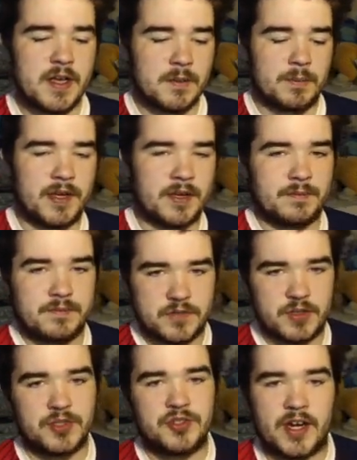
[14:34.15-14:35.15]
my
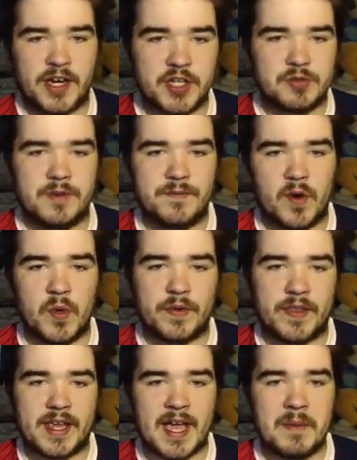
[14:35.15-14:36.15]
2 strikers were involved with
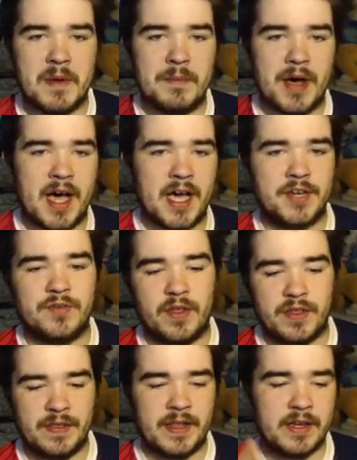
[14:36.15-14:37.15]
the cam in behind
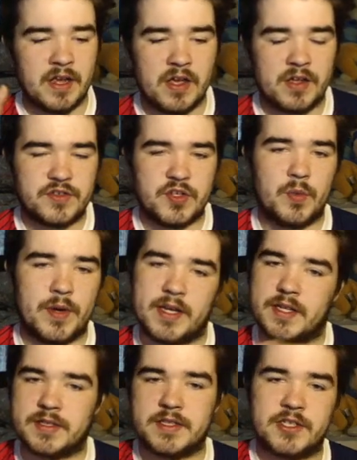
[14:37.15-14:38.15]
rather than 2
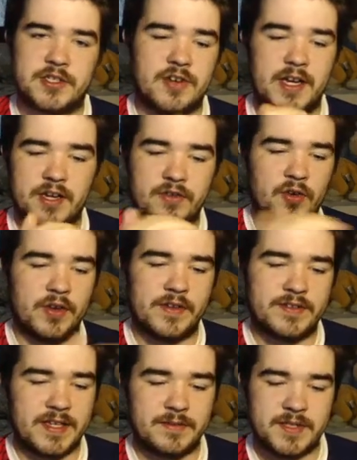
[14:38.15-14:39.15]
wingers and a striker all in
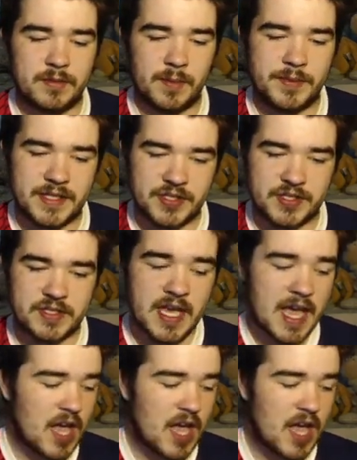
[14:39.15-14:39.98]
similar positions.